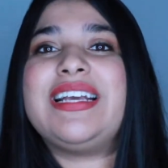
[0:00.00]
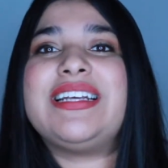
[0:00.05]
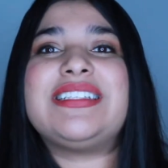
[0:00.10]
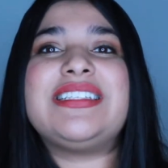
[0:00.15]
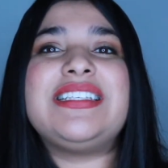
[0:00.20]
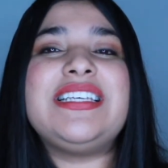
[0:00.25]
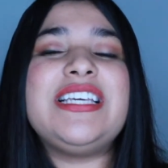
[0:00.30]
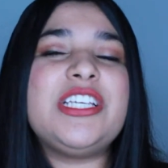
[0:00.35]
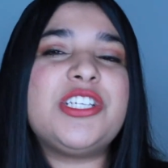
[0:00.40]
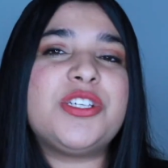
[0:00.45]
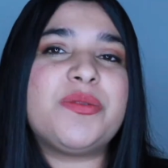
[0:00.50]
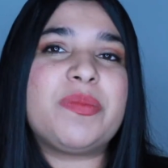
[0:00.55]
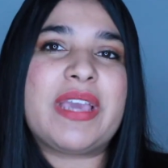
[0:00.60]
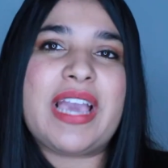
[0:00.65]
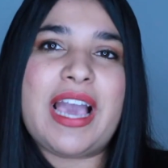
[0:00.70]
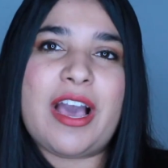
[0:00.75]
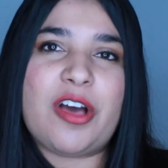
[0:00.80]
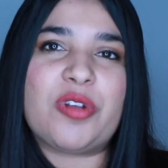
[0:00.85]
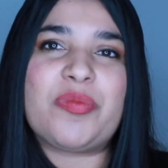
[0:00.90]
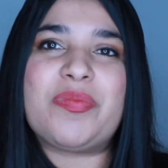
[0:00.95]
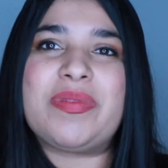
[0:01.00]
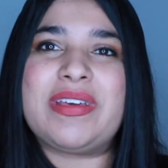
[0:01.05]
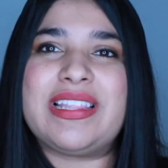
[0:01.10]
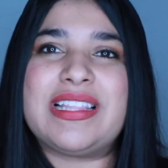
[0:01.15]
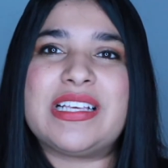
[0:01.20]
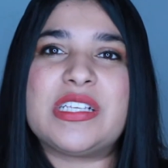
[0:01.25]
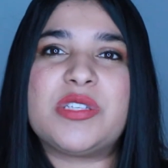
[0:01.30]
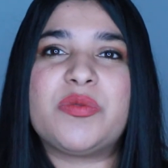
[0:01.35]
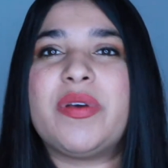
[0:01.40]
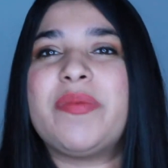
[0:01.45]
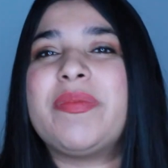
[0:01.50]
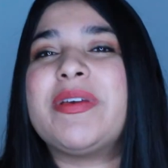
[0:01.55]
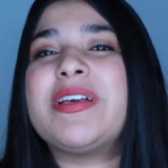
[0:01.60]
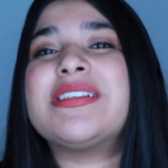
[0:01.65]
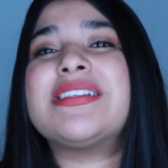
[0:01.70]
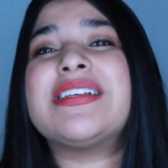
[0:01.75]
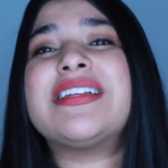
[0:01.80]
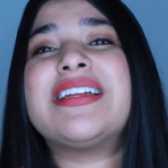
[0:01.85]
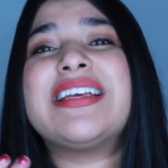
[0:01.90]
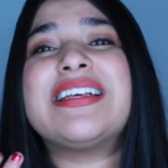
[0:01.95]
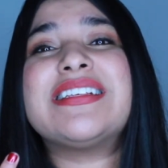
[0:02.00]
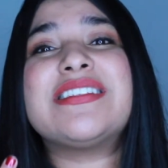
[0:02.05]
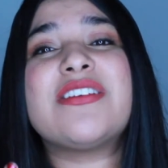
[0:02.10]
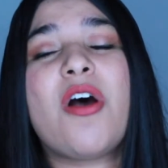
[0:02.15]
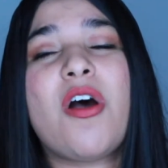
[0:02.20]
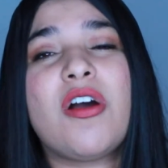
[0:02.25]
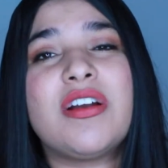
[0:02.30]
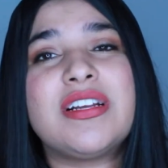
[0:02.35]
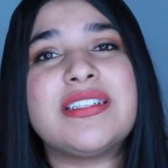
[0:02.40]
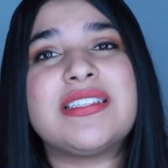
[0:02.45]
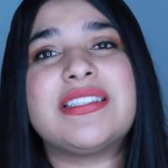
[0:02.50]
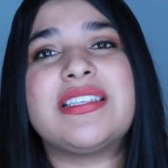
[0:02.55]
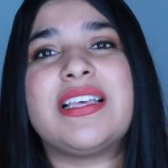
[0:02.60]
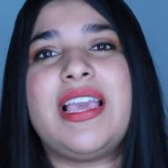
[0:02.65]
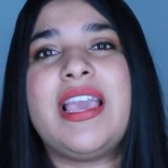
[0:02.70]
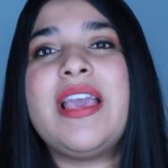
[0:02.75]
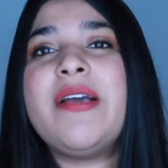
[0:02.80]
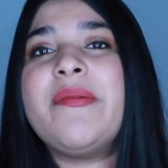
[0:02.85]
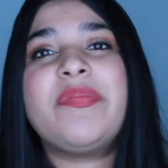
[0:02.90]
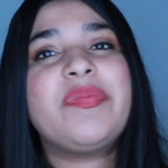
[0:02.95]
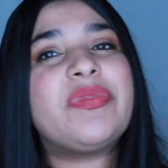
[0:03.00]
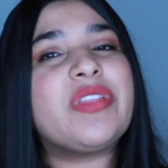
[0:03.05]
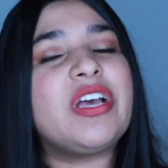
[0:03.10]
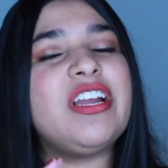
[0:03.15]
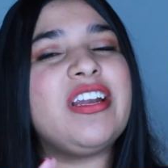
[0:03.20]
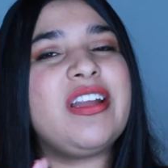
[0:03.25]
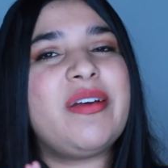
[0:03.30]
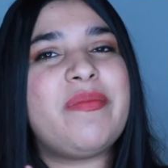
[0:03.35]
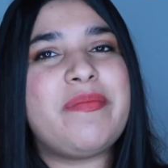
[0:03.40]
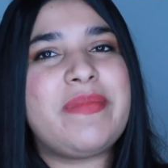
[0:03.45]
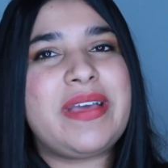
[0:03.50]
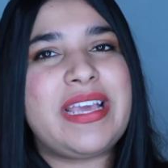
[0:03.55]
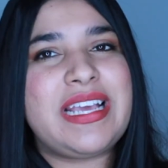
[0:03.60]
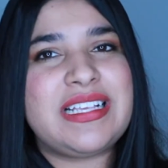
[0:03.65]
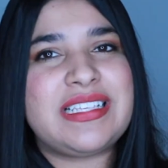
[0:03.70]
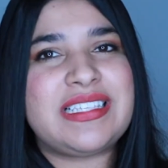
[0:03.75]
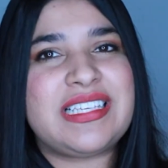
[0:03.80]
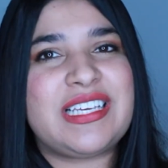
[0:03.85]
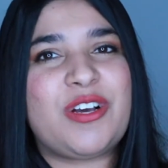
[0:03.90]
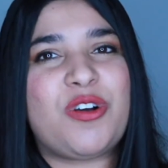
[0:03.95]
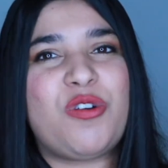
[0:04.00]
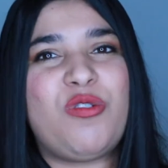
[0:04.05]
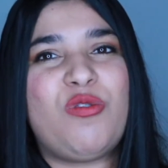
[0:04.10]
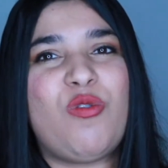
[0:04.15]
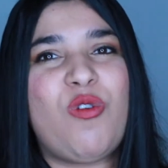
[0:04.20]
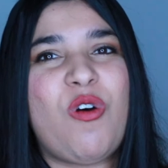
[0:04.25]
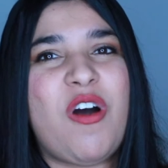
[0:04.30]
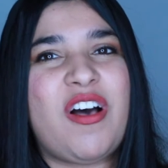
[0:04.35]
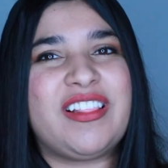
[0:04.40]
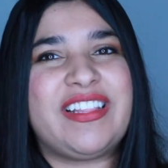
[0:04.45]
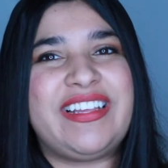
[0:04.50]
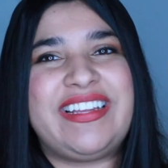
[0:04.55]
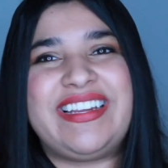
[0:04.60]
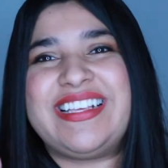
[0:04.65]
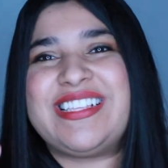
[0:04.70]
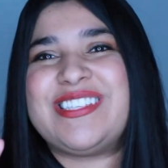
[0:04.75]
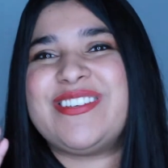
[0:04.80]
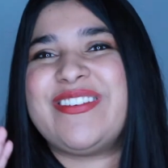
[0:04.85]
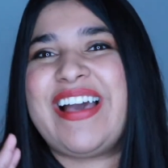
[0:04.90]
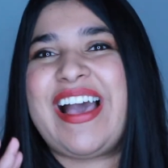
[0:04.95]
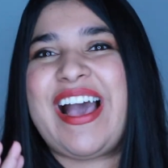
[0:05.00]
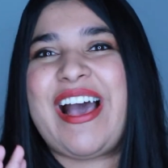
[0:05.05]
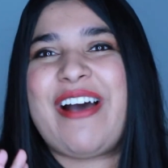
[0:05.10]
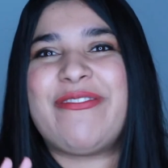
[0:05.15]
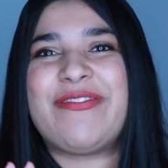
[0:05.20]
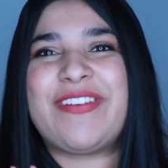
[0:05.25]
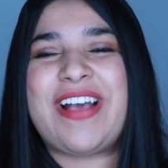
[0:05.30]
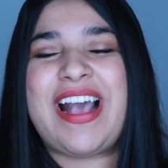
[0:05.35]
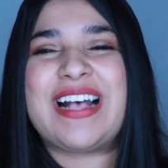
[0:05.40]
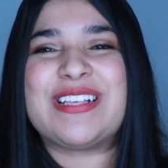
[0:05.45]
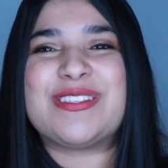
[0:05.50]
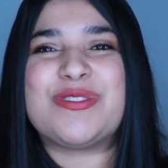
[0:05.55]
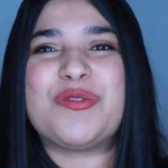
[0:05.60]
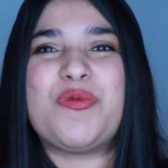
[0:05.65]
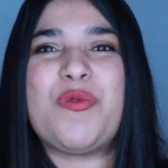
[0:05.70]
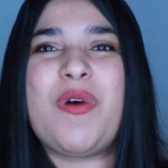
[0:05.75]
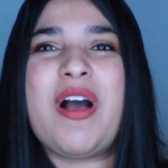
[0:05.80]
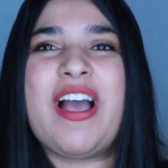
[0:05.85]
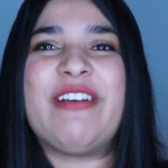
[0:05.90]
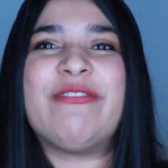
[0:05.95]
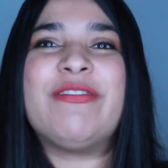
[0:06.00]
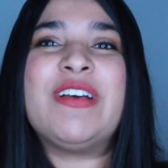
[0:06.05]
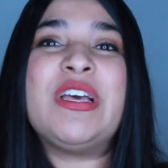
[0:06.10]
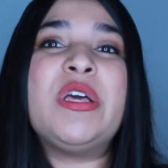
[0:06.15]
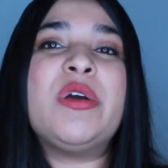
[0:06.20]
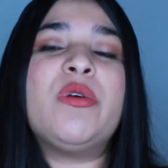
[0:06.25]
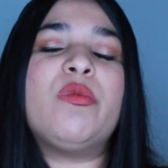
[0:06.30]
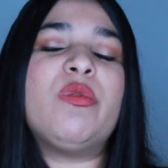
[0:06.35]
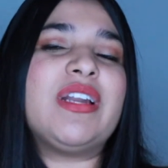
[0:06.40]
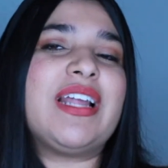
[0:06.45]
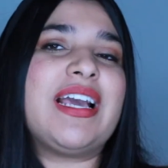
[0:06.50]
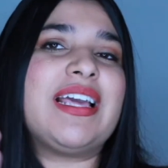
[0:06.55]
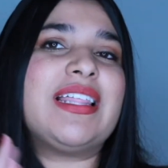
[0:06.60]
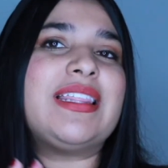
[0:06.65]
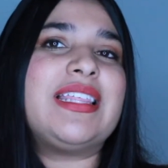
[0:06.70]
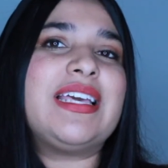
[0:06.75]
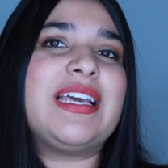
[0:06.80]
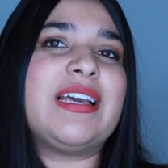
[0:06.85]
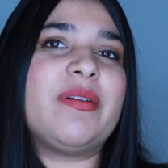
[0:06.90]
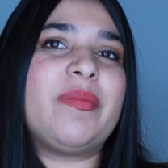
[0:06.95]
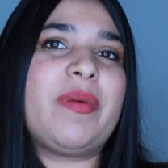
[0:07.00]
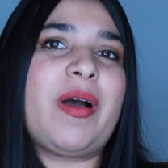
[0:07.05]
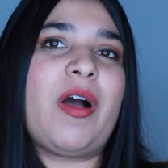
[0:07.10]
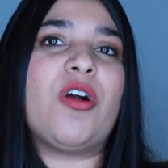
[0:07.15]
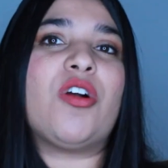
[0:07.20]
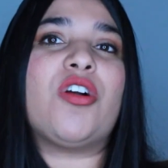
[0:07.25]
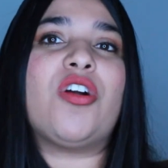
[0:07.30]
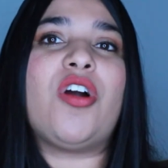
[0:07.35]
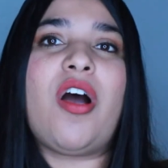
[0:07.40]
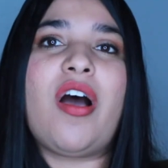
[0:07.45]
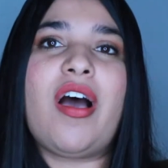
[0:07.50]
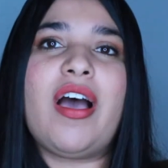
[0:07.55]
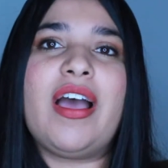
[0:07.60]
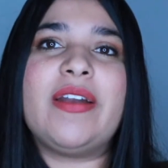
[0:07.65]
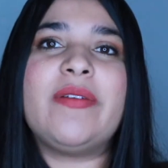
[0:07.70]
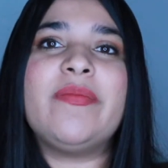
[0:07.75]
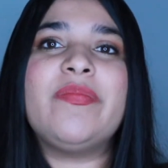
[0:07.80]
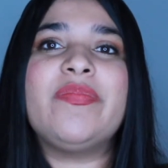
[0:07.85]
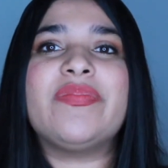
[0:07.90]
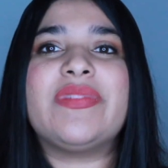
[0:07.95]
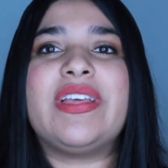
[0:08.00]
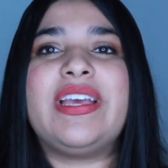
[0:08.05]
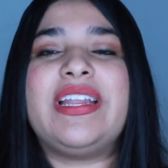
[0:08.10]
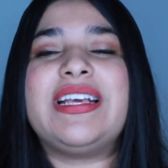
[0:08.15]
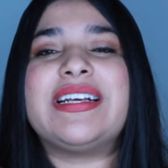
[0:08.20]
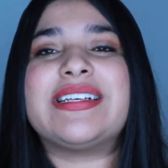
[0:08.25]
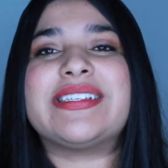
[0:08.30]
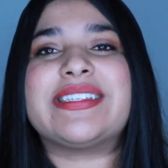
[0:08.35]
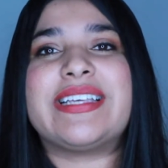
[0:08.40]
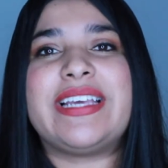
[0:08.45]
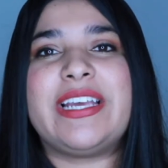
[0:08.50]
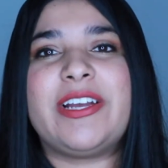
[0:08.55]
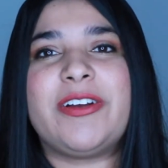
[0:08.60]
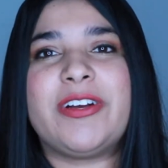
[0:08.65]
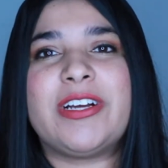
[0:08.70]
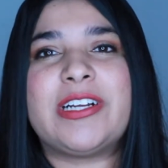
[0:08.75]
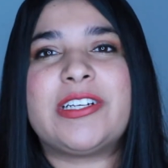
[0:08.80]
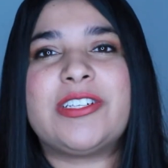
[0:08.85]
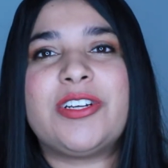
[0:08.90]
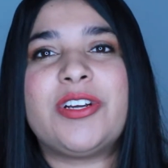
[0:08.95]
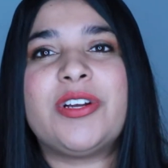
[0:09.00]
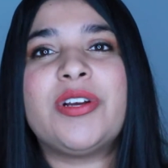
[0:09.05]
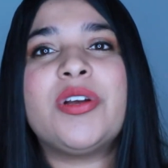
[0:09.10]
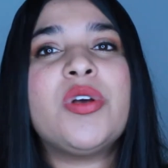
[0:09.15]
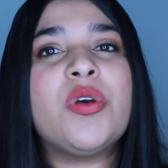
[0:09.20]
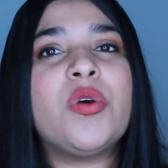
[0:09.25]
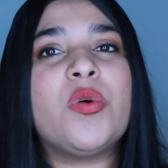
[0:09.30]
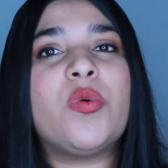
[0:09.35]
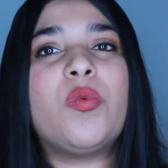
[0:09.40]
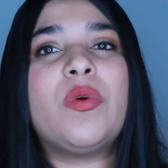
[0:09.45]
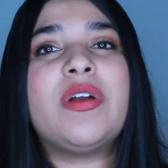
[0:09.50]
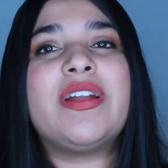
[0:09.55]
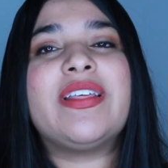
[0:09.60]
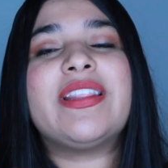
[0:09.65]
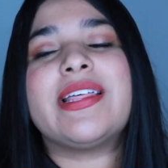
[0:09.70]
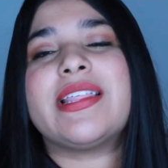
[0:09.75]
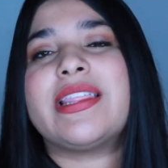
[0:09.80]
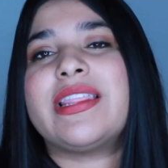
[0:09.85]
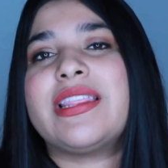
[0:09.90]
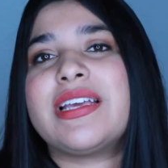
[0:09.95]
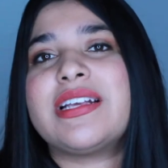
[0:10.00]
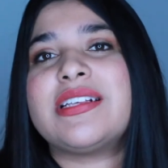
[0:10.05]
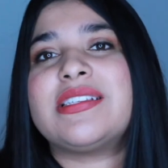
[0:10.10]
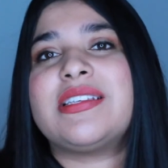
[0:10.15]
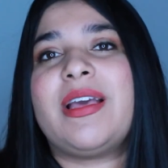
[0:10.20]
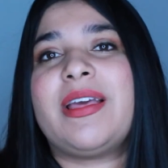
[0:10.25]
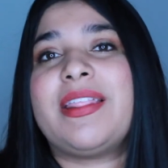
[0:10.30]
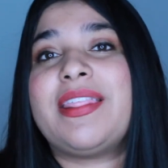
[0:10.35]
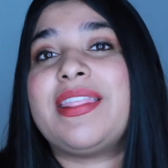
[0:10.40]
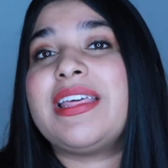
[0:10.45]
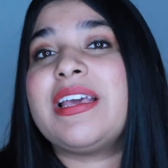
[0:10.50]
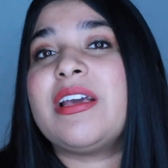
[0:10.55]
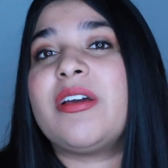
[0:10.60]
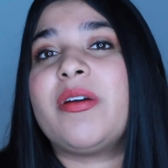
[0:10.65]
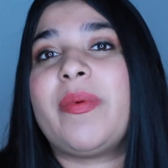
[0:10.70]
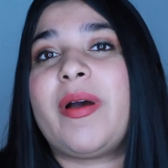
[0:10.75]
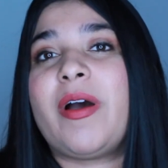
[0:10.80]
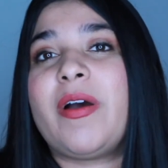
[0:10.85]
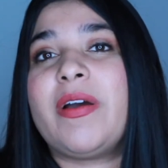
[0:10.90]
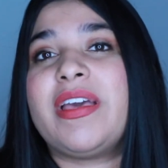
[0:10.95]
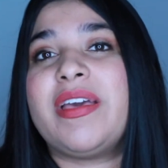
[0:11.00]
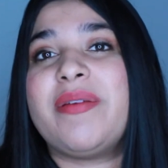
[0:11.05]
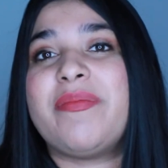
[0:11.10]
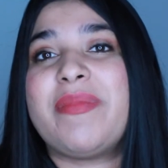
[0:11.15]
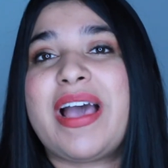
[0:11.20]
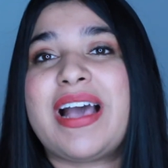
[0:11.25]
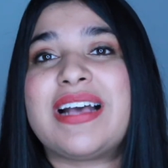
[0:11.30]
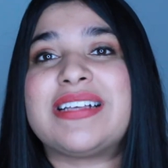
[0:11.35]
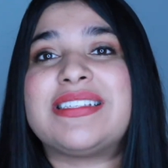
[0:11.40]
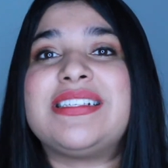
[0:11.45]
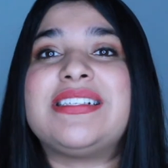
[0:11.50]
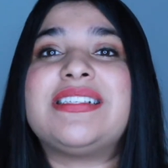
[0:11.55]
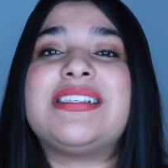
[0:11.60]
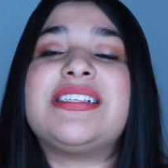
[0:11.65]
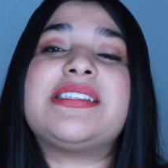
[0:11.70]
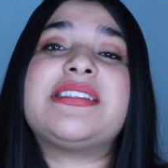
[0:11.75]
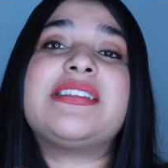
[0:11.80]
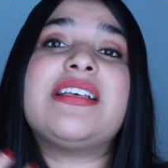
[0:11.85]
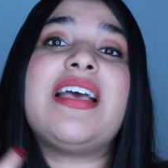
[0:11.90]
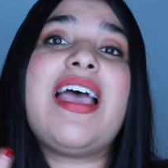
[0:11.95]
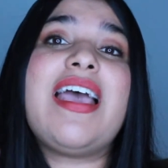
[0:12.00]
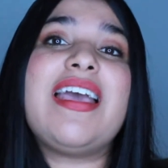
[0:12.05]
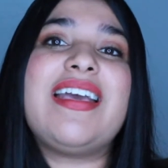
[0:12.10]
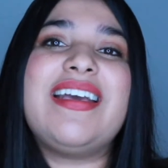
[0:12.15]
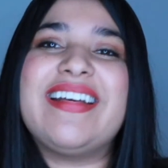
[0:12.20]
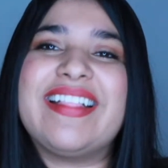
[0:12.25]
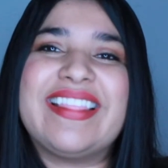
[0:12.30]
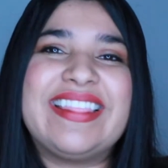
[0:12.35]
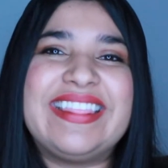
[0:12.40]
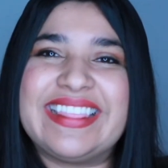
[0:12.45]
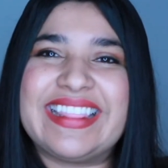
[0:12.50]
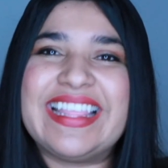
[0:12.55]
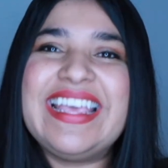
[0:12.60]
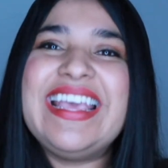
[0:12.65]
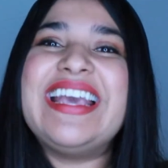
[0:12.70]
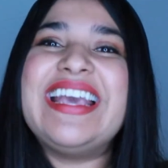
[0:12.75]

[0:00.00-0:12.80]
Teach me how to be this way, because it is honestly an amazing quality to have as a wife. When I think about God and His character, one of the things I think about Him as is in